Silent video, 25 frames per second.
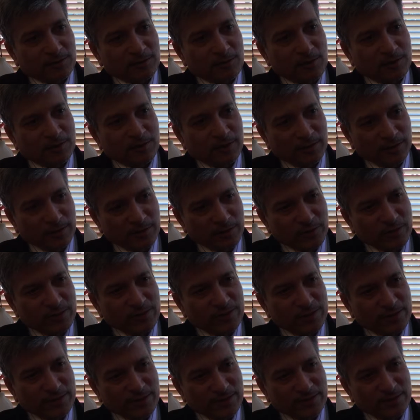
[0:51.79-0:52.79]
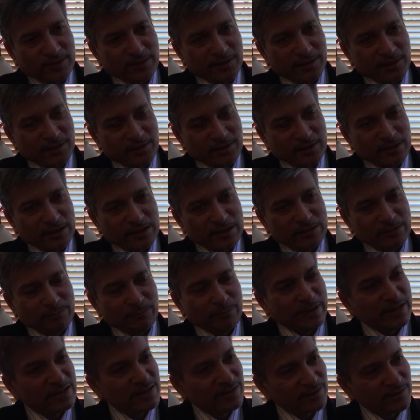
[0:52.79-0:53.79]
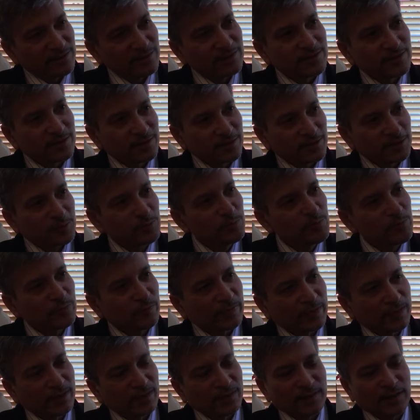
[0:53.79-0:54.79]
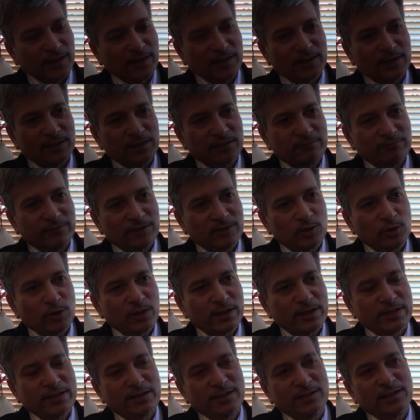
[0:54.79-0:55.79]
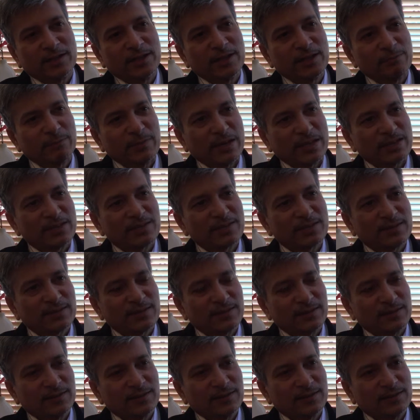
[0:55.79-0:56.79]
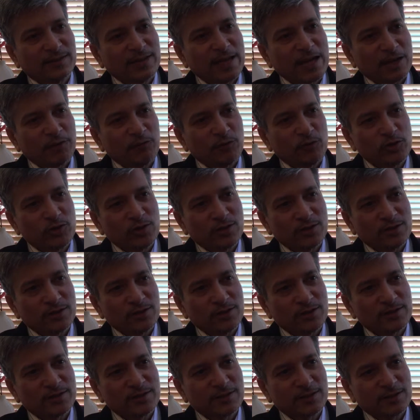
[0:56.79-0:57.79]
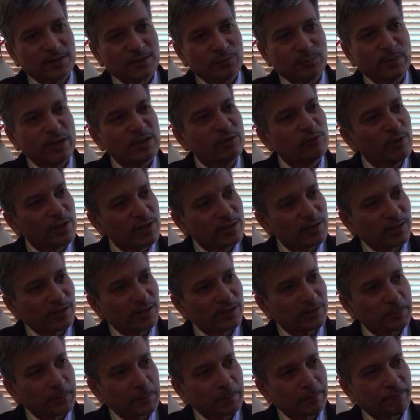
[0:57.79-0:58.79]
Nocturnal enuresis is a medical term, and if we talk in layman's language, it is bedwetting.